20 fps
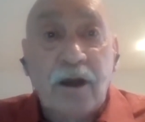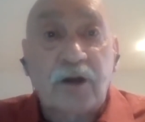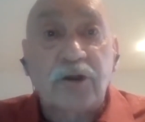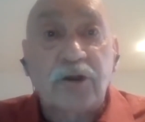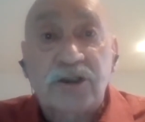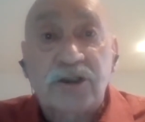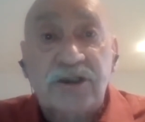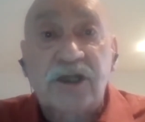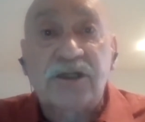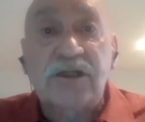
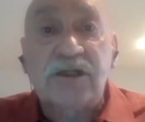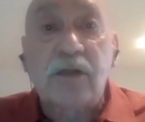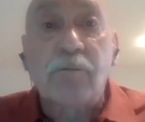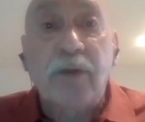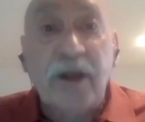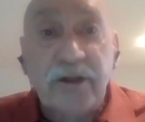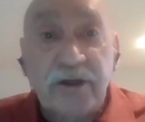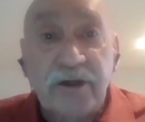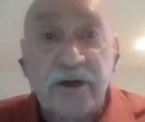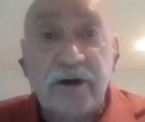
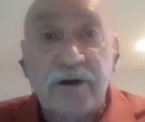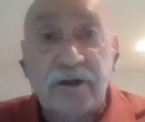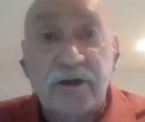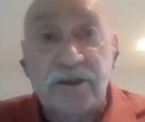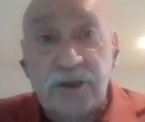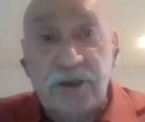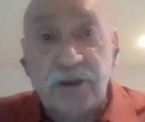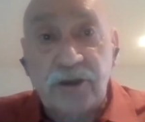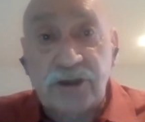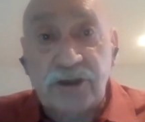cross-disciplinary
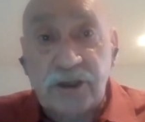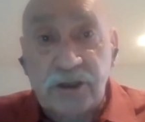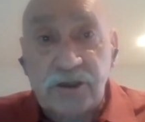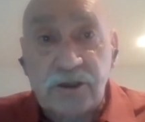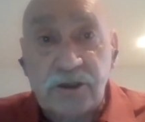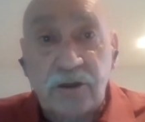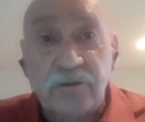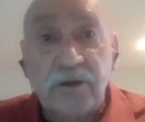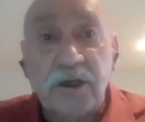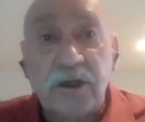research in
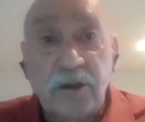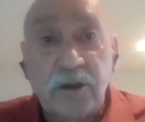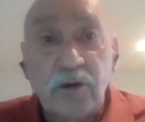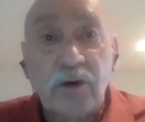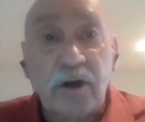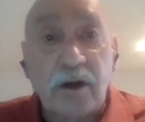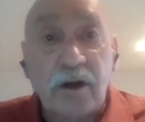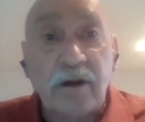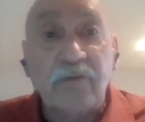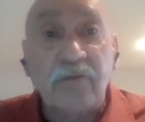Soviet
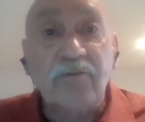Union.